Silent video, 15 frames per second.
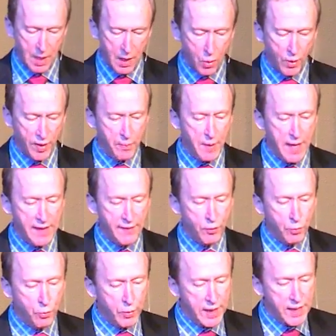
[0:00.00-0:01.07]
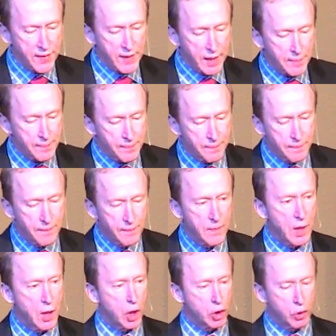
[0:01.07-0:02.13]
With mindful breathing,
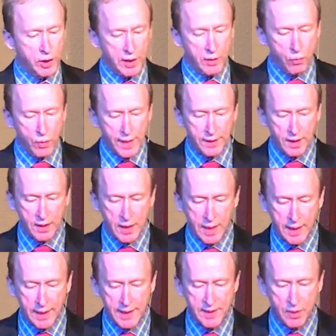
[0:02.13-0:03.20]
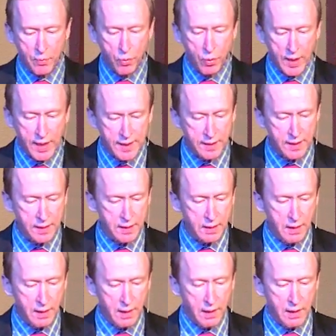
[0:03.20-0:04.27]
you can recognize the presence
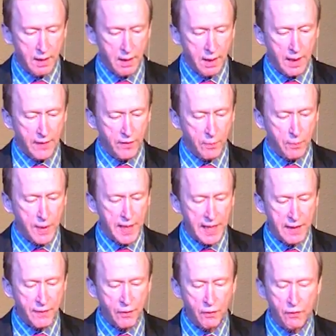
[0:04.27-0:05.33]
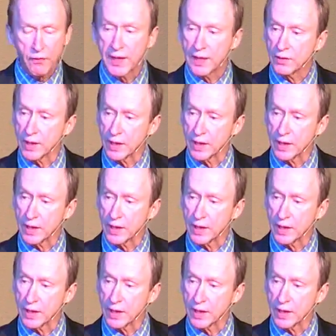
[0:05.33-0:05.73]
of a painful feeling,